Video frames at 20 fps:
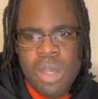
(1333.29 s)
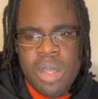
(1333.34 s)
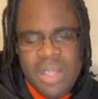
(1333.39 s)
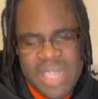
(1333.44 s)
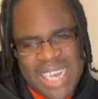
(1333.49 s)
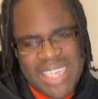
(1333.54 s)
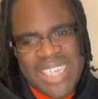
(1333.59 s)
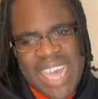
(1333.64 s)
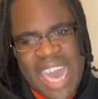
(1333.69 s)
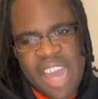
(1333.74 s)

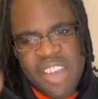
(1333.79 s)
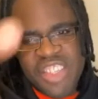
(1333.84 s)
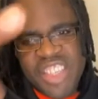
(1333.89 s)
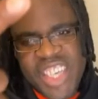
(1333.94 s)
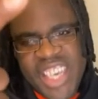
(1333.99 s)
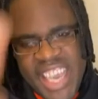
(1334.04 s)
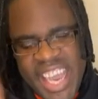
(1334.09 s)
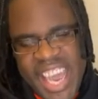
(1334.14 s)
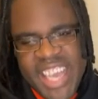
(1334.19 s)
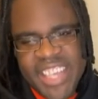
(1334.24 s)
That's how
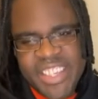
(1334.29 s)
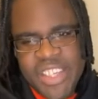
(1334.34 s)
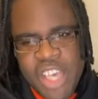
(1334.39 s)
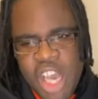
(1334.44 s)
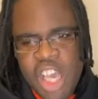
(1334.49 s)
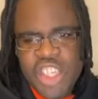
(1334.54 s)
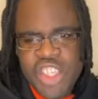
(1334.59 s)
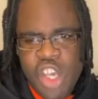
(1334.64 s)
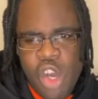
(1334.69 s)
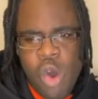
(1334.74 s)
she is.
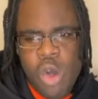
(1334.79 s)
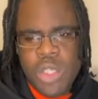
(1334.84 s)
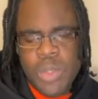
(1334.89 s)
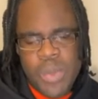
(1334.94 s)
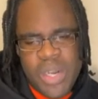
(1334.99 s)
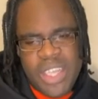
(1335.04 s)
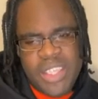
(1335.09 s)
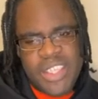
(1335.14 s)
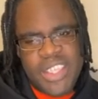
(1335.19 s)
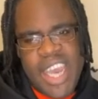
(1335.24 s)
She always
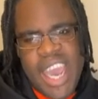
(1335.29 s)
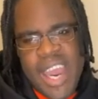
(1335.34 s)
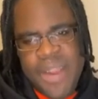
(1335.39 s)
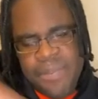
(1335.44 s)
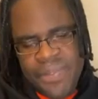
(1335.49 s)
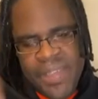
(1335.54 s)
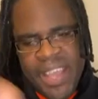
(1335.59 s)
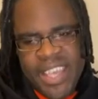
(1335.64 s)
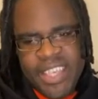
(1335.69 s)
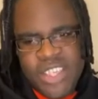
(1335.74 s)
want to
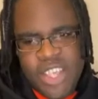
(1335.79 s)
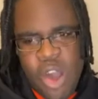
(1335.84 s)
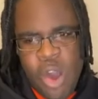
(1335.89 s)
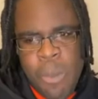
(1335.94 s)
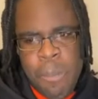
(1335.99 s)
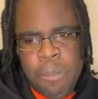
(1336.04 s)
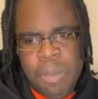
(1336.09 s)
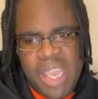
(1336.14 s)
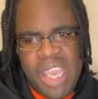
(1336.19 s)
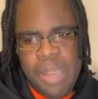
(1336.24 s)
turn things
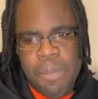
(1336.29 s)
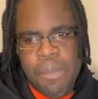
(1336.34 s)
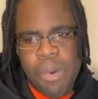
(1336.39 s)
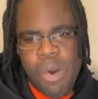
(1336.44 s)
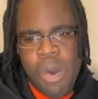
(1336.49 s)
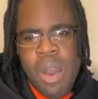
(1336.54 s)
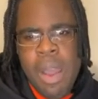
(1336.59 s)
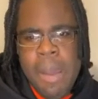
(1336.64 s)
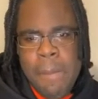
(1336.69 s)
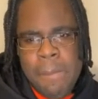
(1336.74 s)
on
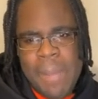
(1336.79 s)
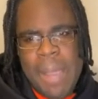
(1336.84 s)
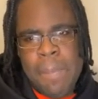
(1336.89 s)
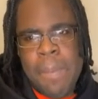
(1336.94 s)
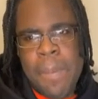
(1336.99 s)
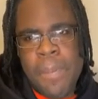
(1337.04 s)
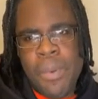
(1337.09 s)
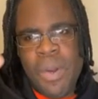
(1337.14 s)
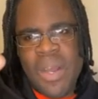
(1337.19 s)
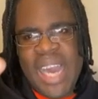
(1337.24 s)
people, make
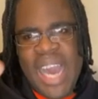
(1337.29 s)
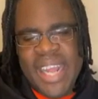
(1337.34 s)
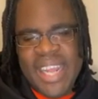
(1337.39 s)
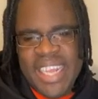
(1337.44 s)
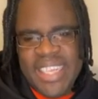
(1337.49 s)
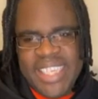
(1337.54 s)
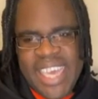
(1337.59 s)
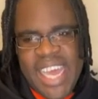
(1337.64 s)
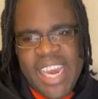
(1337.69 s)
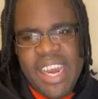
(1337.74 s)
people look like
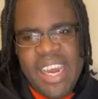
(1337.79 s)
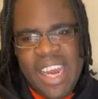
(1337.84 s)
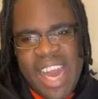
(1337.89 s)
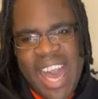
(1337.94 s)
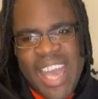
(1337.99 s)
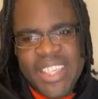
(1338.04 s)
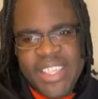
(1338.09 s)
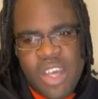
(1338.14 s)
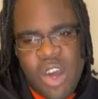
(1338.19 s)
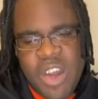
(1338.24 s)
they're telling
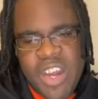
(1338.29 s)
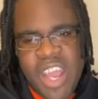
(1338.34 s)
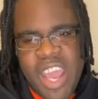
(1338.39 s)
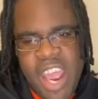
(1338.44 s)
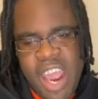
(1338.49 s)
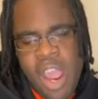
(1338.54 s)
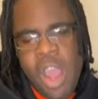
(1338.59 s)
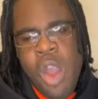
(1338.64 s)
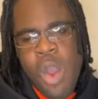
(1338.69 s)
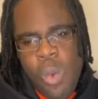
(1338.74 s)
lies on
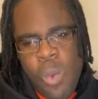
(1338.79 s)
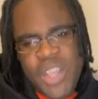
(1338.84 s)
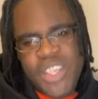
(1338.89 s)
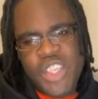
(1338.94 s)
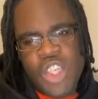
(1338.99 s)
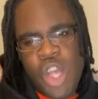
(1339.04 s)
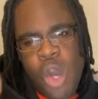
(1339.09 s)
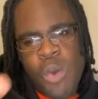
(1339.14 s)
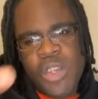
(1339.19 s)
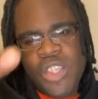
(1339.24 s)
her when
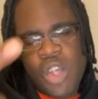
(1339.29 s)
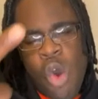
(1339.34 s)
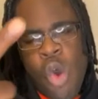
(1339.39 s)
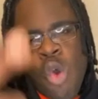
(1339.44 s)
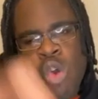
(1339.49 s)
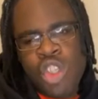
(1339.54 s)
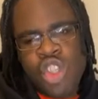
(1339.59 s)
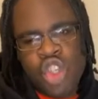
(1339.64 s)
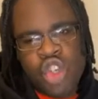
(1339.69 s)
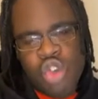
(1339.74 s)
she knows it's
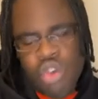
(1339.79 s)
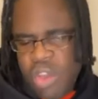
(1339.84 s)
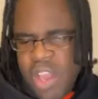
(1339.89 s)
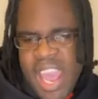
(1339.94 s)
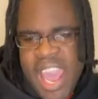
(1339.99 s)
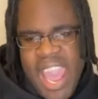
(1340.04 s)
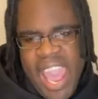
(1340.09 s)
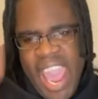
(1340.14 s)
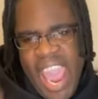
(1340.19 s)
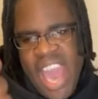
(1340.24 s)
all true.
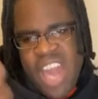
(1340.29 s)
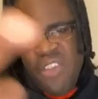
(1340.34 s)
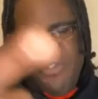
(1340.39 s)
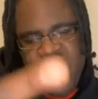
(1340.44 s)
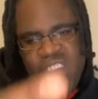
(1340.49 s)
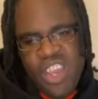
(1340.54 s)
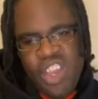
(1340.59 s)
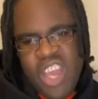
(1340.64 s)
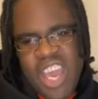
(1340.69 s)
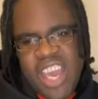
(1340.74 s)

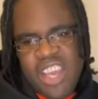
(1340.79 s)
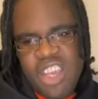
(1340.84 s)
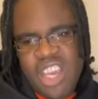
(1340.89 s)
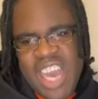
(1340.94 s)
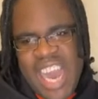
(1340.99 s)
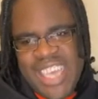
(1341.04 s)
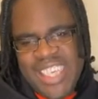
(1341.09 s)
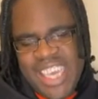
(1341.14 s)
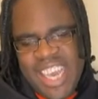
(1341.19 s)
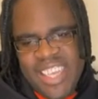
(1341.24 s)
Anything you, you
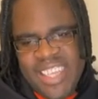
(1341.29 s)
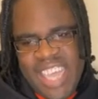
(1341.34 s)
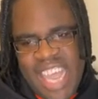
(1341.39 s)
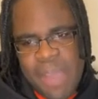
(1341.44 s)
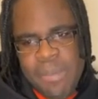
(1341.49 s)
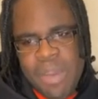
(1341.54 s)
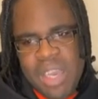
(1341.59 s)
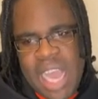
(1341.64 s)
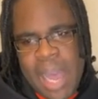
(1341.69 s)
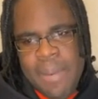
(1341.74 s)
guys hear
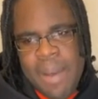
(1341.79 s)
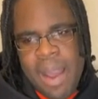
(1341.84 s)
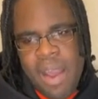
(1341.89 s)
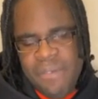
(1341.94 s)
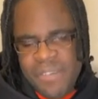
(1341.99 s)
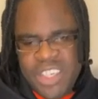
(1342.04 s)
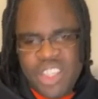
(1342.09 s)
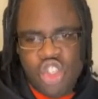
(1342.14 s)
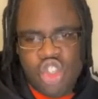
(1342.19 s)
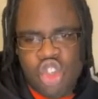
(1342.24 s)
Damon come out
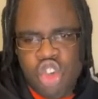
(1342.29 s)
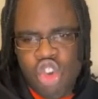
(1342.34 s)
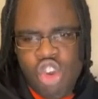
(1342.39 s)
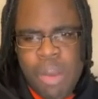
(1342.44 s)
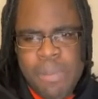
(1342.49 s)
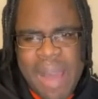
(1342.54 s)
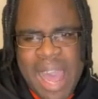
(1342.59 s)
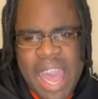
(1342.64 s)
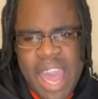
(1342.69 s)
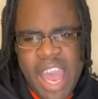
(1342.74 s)
of is true
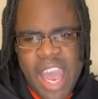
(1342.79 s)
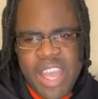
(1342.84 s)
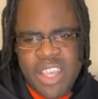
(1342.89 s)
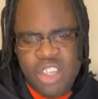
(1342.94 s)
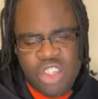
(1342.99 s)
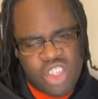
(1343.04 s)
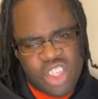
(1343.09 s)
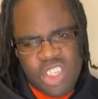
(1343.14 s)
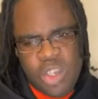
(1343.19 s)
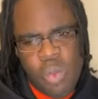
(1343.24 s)
about her
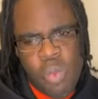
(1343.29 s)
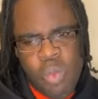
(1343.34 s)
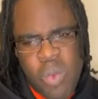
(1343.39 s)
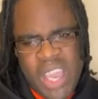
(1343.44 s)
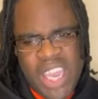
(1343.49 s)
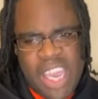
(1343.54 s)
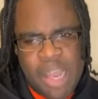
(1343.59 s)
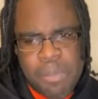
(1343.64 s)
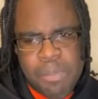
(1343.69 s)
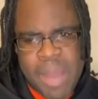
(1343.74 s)
She's a
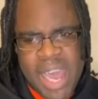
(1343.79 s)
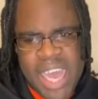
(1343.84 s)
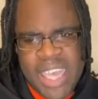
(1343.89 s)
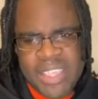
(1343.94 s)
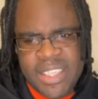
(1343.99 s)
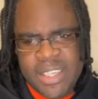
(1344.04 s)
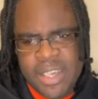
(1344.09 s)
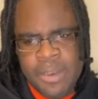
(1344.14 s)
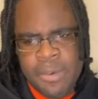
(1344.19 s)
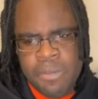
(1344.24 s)
wicked
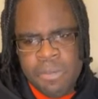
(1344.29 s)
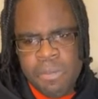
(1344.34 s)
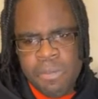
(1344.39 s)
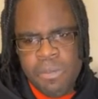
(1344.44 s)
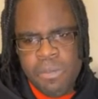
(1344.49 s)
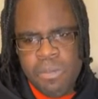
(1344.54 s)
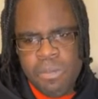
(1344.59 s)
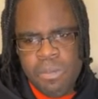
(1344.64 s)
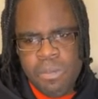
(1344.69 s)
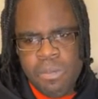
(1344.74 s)
person,
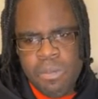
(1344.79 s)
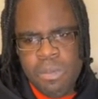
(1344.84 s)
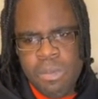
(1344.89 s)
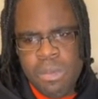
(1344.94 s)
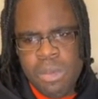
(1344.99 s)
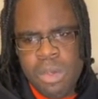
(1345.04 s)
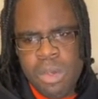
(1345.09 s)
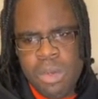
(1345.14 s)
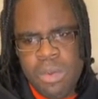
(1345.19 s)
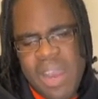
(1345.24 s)

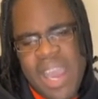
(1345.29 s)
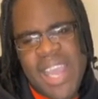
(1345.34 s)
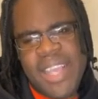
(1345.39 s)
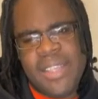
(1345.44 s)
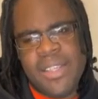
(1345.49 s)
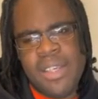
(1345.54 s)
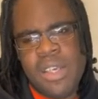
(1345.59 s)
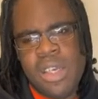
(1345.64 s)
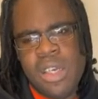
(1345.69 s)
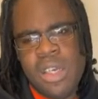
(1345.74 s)

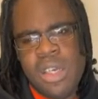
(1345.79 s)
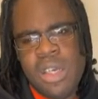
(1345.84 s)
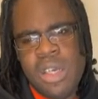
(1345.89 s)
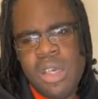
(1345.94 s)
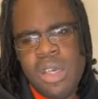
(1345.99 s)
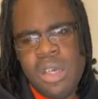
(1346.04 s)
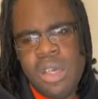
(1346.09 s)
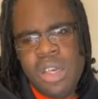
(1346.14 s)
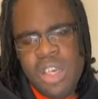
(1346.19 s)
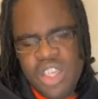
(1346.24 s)
right?
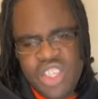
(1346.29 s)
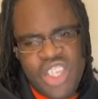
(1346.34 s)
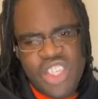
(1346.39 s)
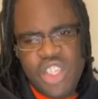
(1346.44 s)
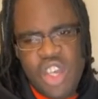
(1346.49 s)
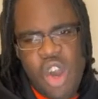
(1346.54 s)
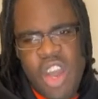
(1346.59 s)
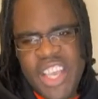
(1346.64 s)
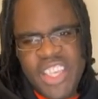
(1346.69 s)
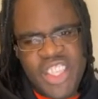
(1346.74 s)

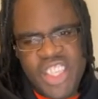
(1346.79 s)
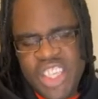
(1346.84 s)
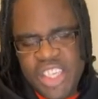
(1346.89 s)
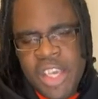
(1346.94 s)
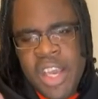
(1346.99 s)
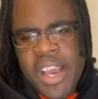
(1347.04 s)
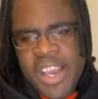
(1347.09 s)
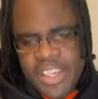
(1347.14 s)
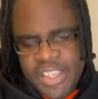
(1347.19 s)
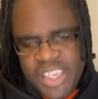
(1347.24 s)
She's
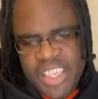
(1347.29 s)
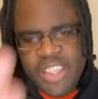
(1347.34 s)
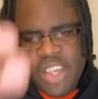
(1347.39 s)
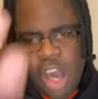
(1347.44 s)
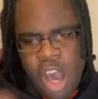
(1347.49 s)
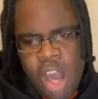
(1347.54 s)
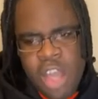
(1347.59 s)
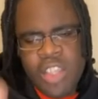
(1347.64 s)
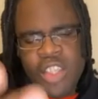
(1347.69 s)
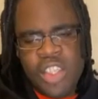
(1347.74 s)
she she's
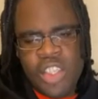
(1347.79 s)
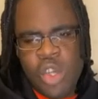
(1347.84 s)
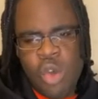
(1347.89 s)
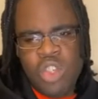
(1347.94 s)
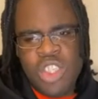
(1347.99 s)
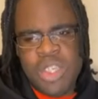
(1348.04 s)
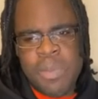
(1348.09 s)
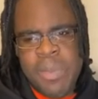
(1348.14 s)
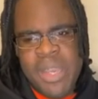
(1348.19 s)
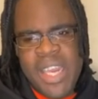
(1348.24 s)
on
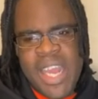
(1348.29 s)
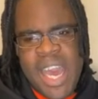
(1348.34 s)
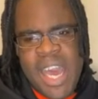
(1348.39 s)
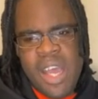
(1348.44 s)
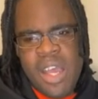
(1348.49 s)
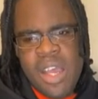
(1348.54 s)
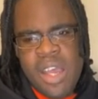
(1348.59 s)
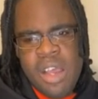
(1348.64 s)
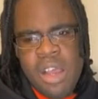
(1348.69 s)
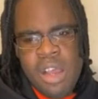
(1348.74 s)
social
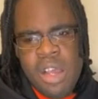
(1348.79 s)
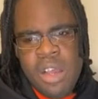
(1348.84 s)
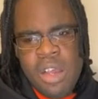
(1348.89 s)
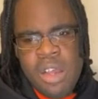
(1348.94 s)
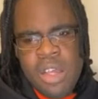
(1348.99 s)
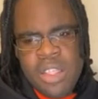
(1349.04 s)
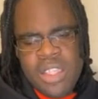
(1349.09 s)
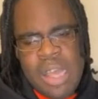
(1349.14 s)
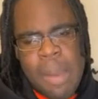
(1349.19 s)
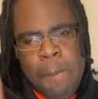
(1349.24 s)
media
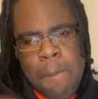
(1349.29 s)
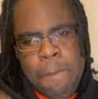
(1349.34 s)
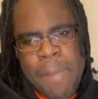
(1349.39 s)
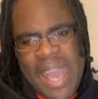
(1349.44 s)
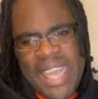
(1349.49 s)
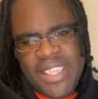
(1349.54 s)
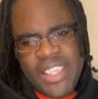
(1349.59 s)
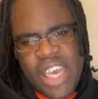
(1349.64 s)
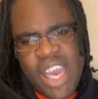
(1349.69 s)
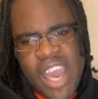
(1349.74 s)
to
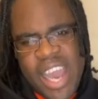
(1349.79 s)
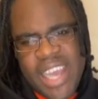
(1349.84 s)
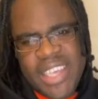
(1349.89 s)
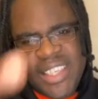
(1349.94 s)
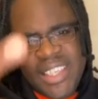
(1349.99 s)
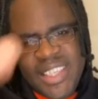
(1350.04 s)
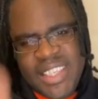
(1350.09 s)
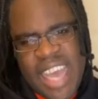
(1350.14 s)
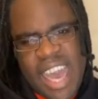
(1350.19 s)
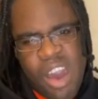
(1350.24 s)
better
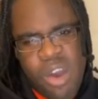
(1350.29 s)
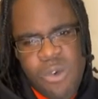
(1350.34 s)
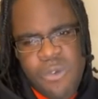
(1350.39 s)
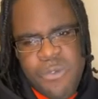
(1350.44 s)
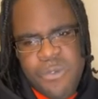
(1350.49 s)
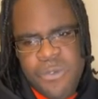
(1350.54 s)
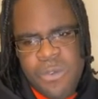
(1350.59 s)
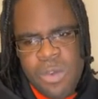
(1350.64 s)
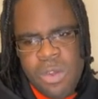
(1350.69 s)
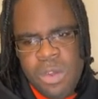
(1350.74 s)

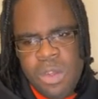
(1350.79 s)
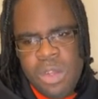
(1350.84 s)
herself.